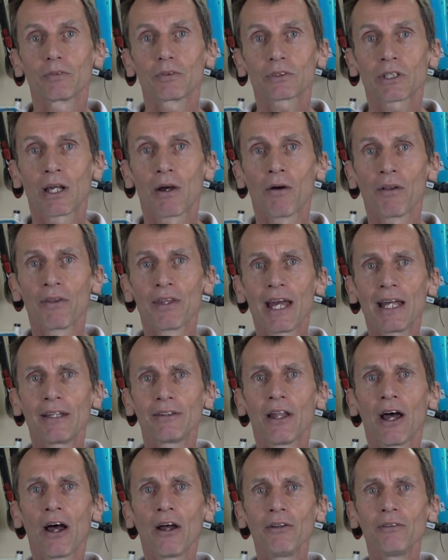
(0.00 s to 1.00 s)
So on
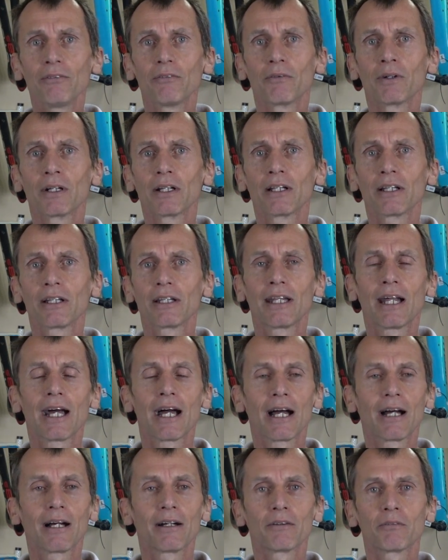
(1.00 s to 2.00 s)
that note,
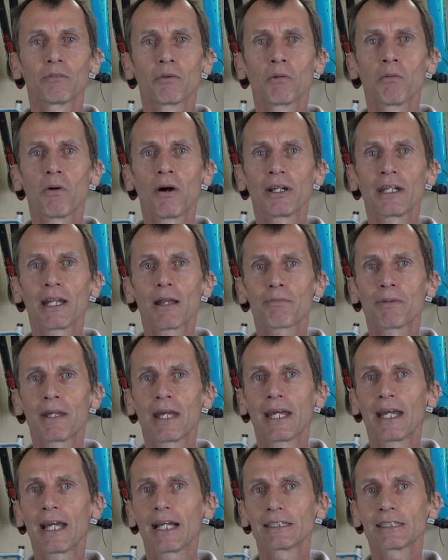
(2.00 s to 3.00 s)
we'll wind up
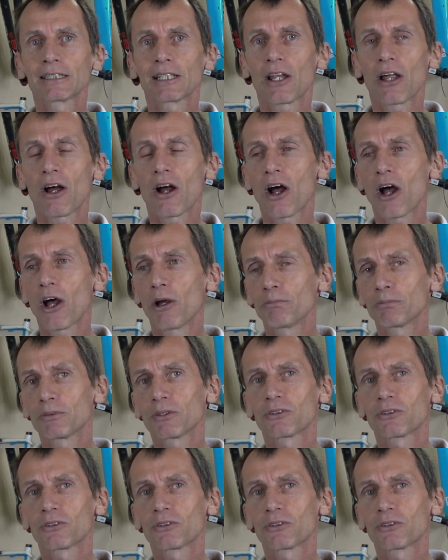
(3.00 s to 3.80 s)
there. As I said, I hope to